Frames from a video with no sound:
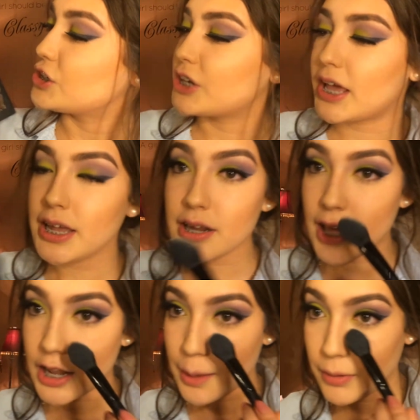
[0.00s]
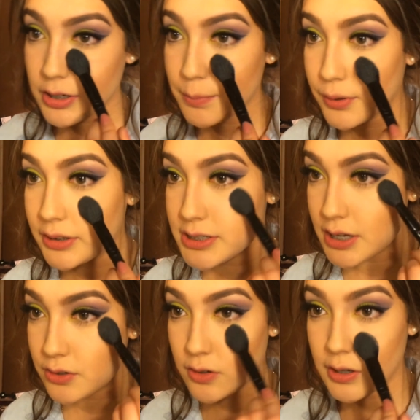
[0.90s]
shade and I'm gonna put this
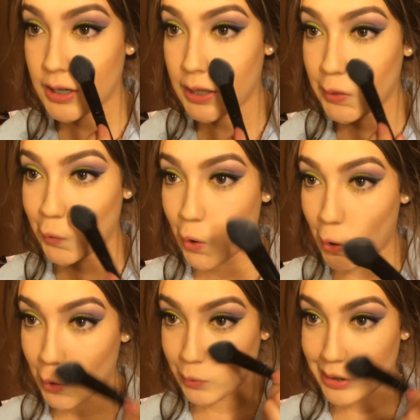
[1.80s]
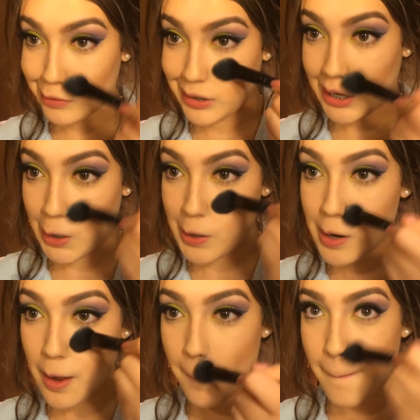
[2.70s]
underneath all the way down here
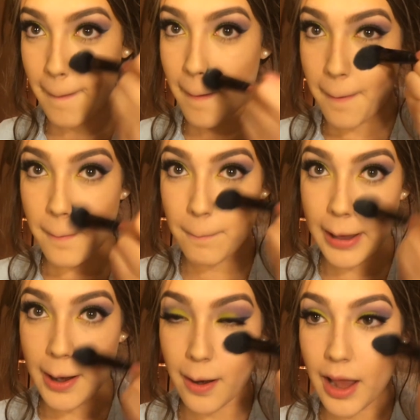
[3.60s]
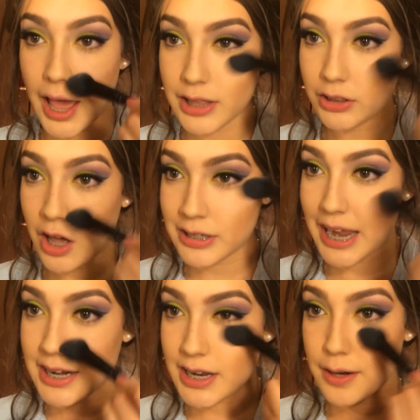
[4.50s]
where I
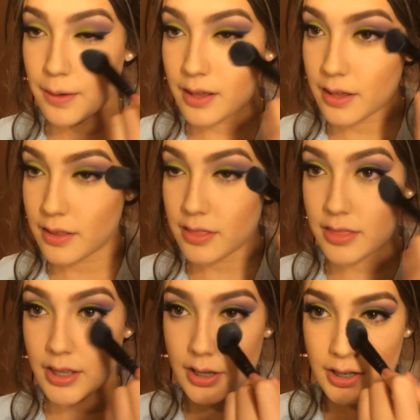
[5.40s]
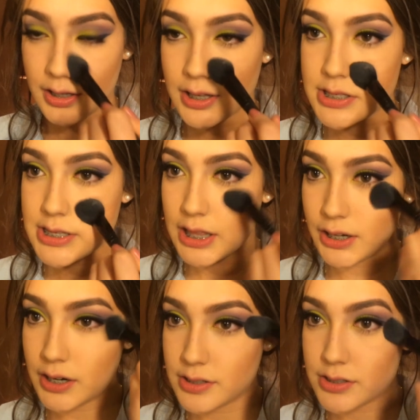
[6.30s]
elongated the
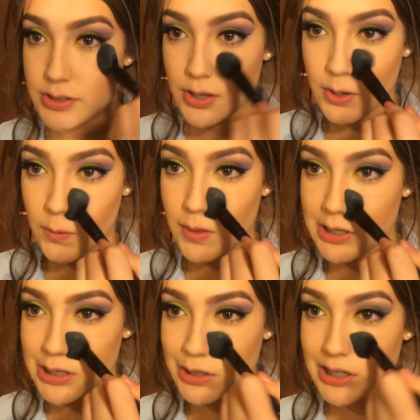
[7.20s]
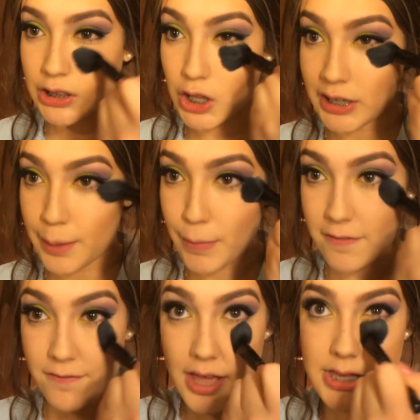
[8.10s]
concealer. So this is gonna elongate my
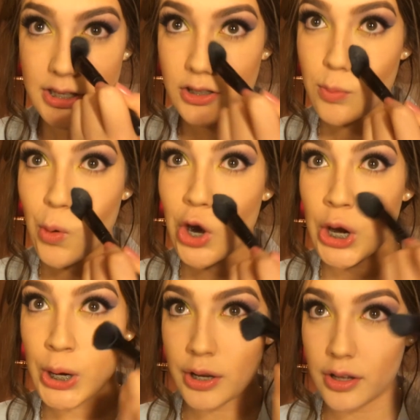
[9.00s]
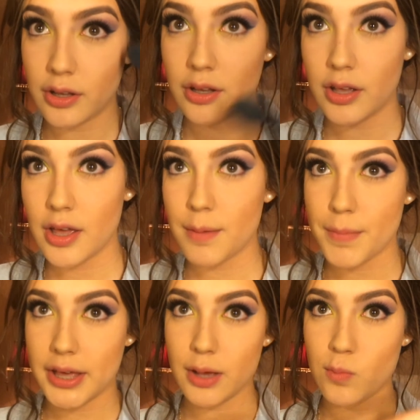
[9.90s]
face a little more,
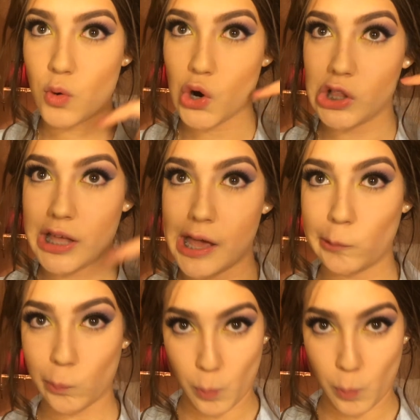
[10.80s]
make it more like